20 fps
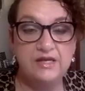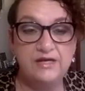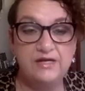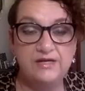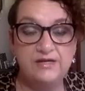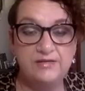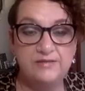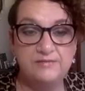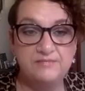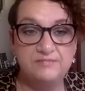
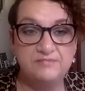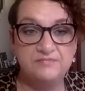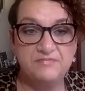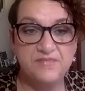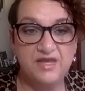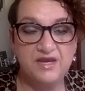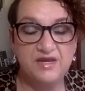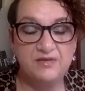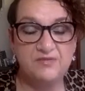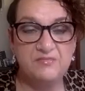
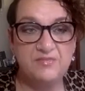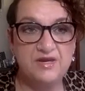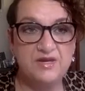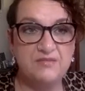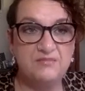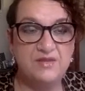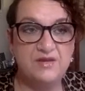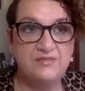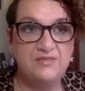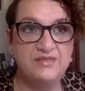But
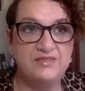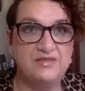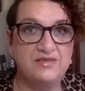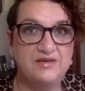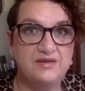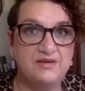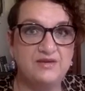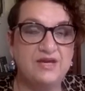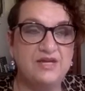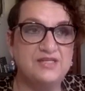it made me
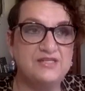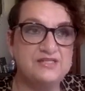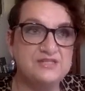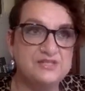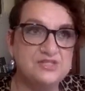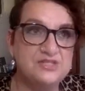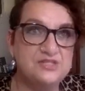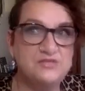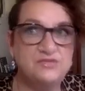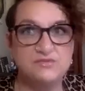think, okay,
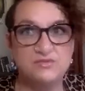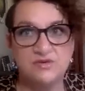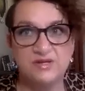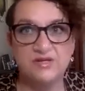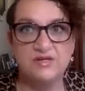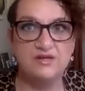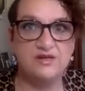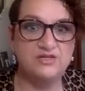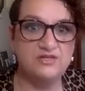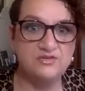so she was
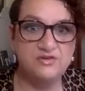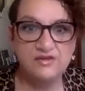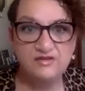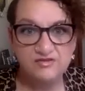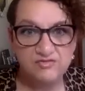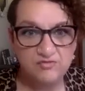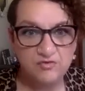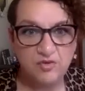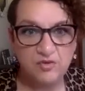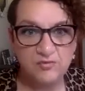working on
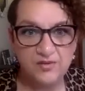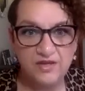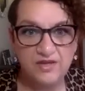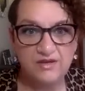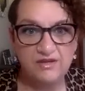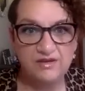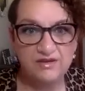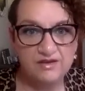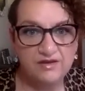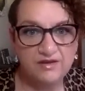
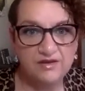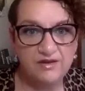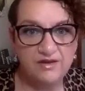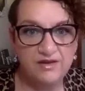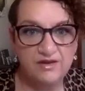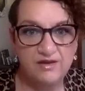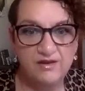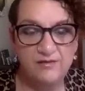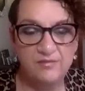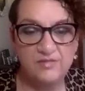transforming
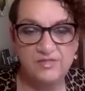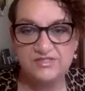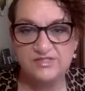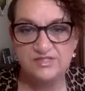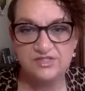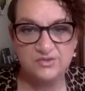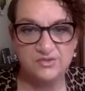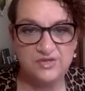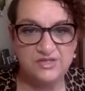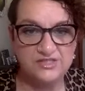a
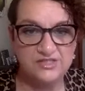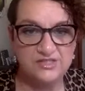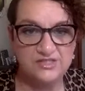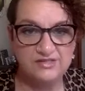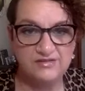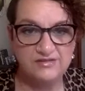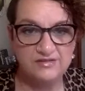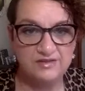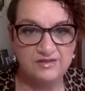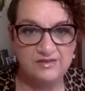
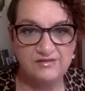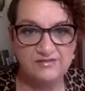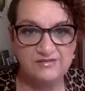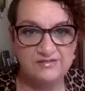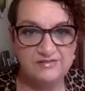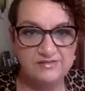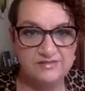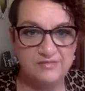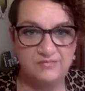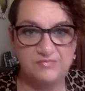situation
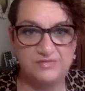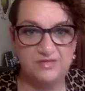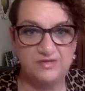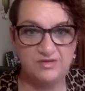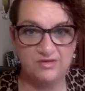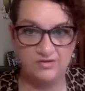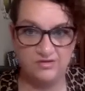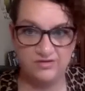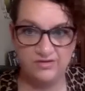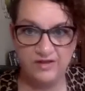into
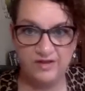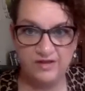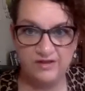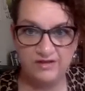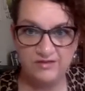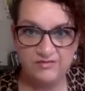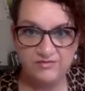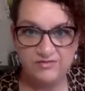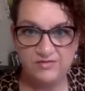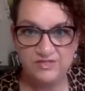something
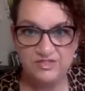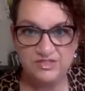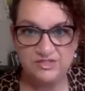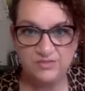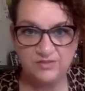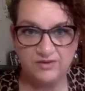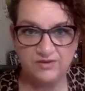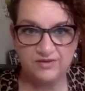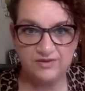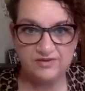creative that she
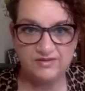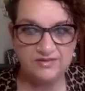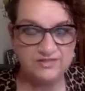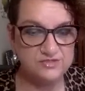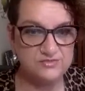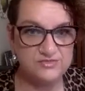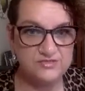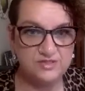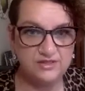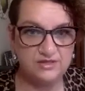wanted, and
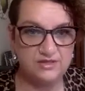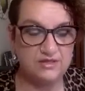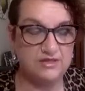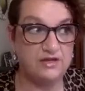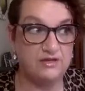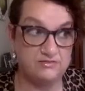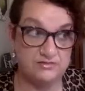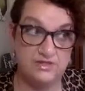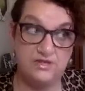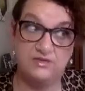she was thinking
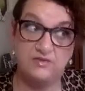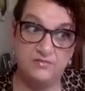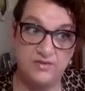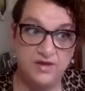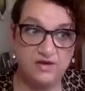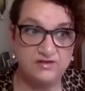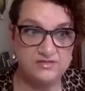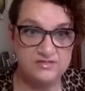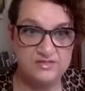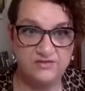outside the
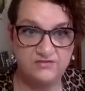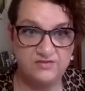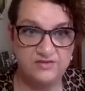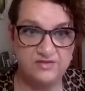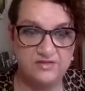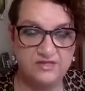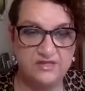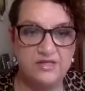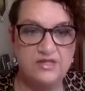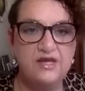box,
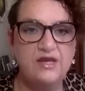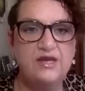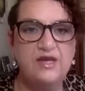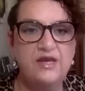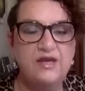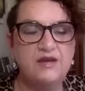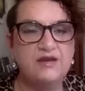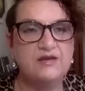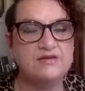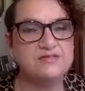definitely.
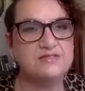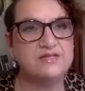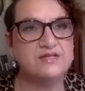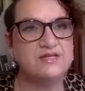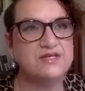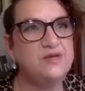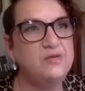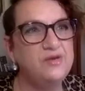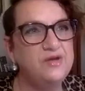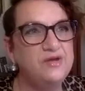And I was like,
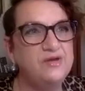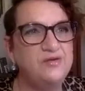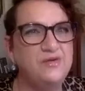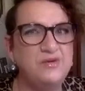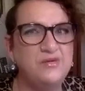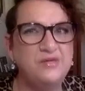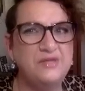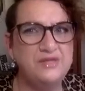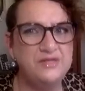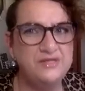you know what?
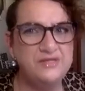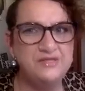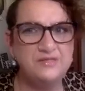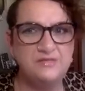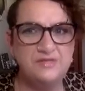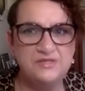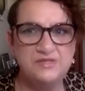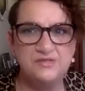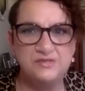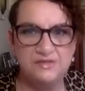We really need to
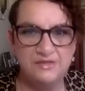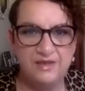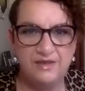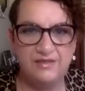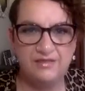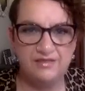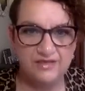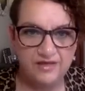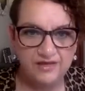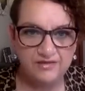be doing that
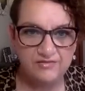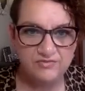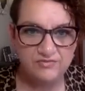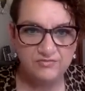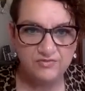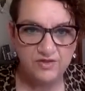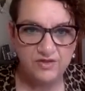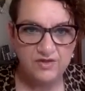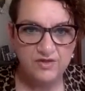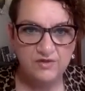in life.